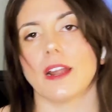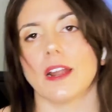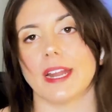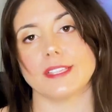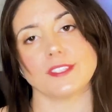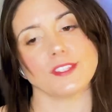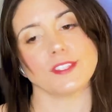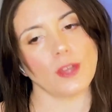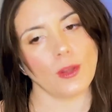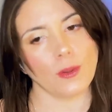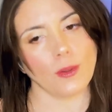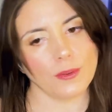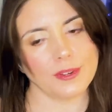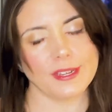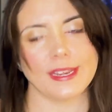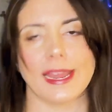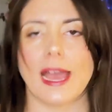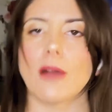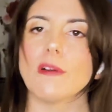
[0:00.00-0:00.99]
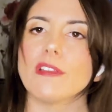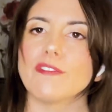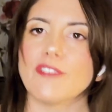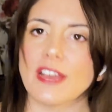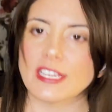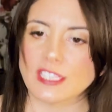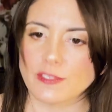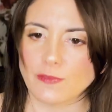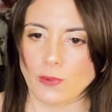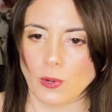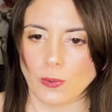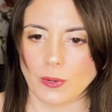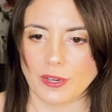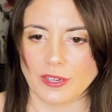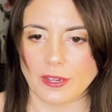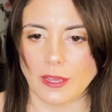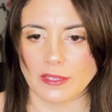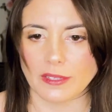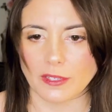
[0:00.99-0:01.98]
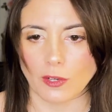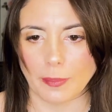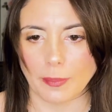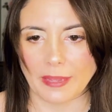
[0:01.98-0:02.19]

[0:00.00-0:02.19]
All right, so now we fast forward a little